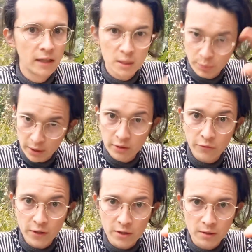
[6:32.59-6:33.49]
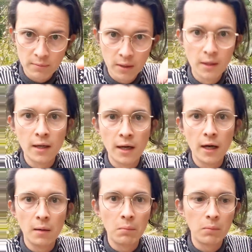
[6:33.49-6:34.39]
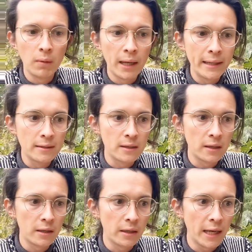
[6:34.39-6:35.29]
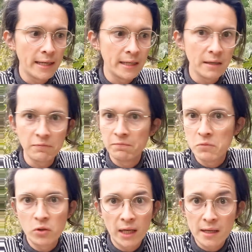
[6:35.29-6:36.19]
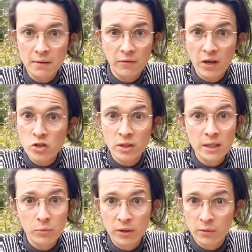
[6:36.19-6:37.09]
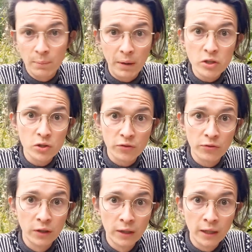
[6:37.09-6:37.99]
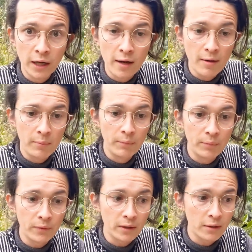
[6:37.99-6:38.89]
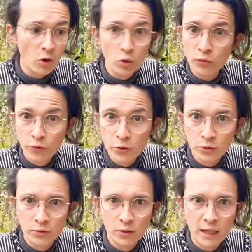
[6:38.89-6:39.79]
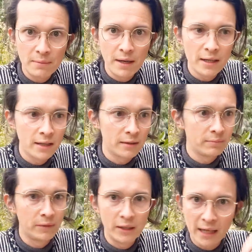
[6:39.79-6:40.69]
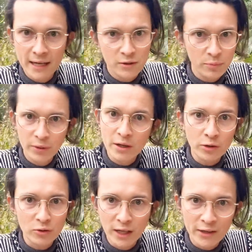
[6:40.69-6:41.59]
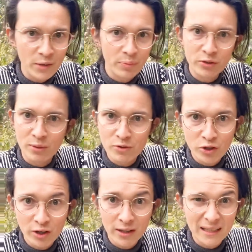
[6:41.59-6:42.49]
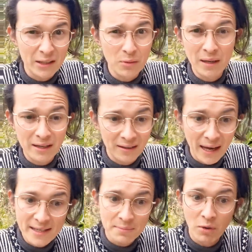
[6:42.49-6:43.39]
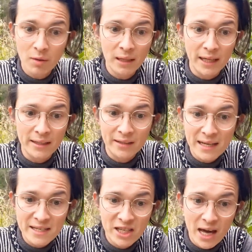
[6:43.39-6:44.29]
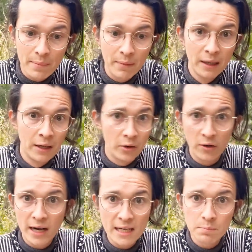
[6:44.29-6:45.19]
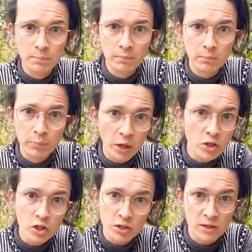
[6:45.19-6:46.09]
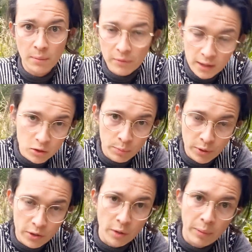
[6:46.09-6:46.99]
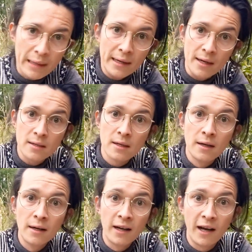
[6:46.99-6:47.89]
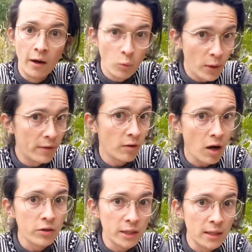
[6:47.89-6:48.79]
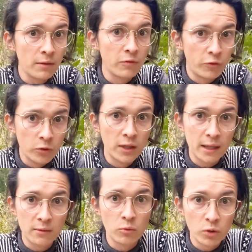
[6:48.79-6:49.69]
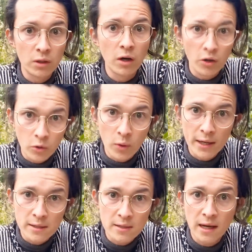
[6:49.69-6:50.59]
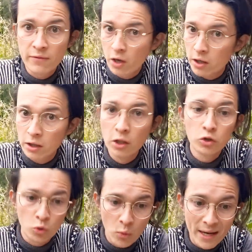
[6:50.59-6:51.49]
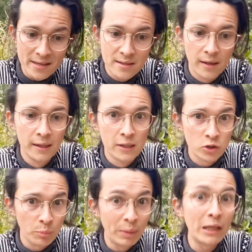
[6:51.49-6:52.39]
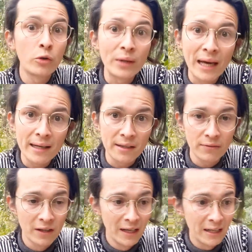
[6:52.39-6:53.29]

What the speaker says: Let's put it in the freezer. And if you can eventually, with a bunch of old fruit, you can make you put it all together, put some sugar on it, and you make a nice marmalade, a nice jam, or a nice brunch, something to put on your pancakes with all the fruit that would otherwise have gone to waste. So be creative.